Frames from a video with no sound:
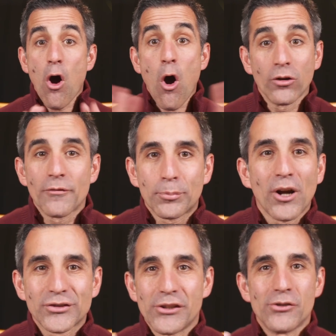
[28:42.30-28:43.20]
All of the
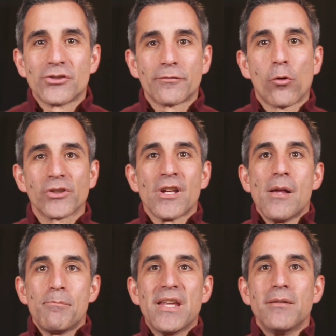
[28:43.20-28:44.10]
prosecutors, of course,
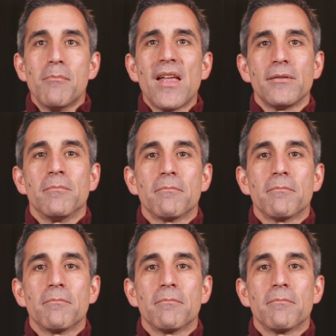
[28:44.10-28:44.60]
being men.